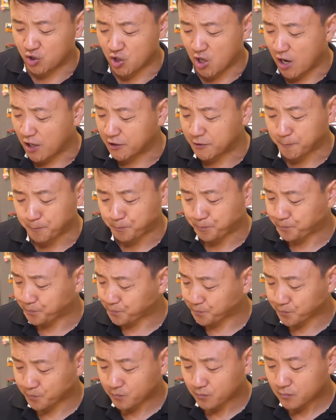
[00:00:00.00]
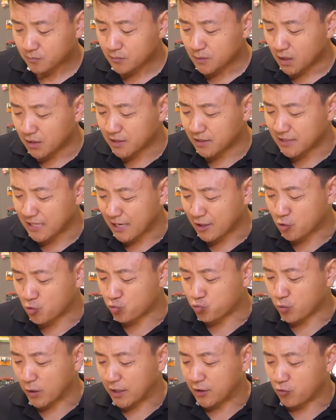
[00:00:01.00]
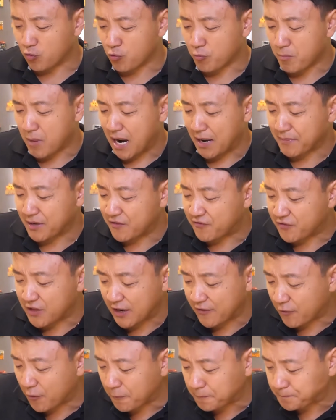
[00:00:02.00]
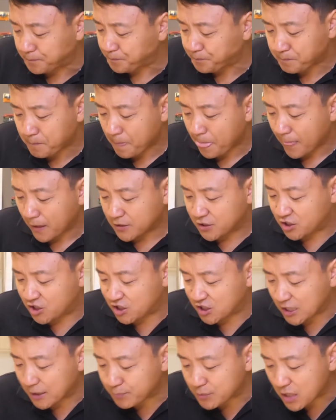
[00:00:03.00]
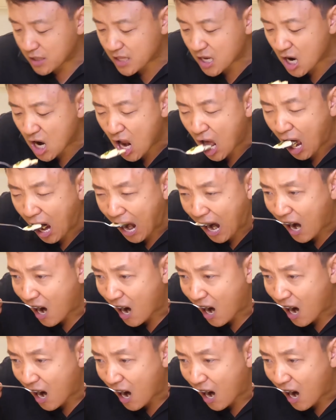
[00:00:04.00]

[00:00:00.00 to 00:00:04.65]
sauce, get that great umami flavor steeped in there.